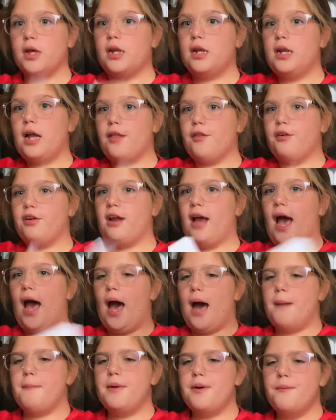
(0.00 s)
another
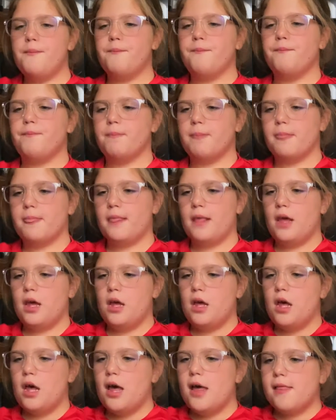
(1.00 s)
tab.
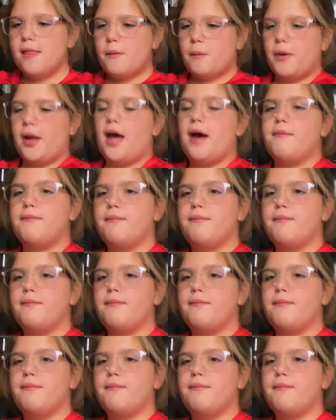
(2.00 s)
And we have